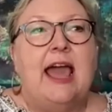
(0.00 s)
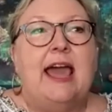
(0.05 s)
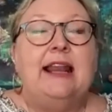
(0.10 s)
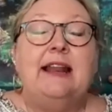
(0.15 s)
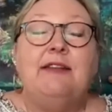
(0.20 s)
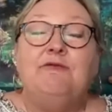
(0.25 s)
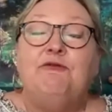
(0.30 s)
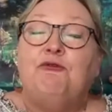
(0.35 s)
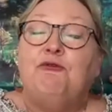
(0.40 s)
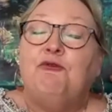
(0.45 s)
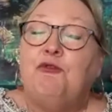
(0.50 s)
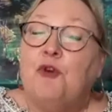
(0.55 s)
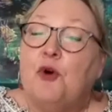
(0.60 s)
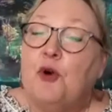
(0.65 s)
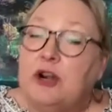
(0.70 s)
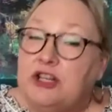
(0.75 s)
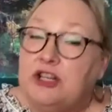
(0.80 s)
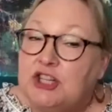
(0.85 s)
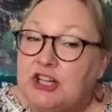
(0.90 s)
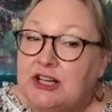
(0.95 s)
And
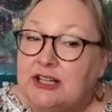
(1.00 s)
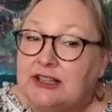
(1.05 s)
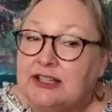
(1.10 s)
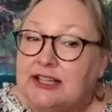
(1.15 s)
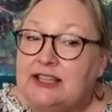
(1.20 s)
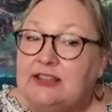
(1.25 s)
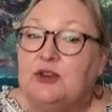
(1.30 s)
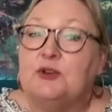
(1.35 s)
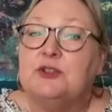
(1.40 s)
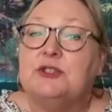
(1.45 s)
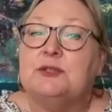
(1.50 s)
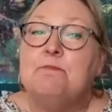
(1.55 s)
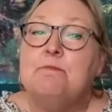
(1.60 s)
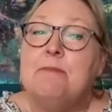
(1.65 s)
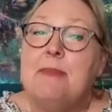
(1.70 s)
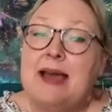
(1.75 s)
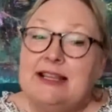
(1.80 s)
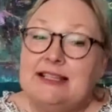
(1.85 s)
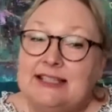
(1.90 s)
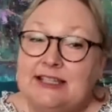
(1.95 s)
unfortunately, those
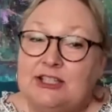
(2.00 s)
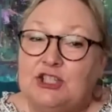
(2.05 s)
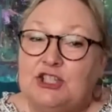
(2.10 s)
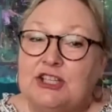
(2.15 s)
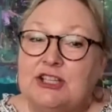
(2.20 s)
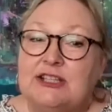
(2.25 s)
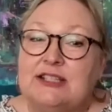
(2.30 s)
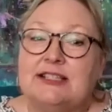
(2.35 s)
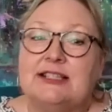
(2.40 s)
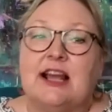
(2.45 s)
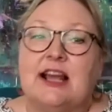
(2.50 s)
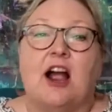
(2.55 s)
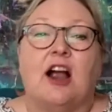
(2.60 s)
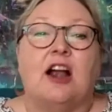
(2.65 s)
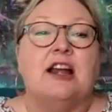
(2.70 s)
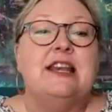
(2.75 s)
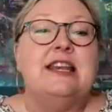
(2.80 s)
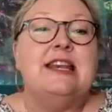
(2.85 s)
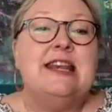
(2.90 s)
messages are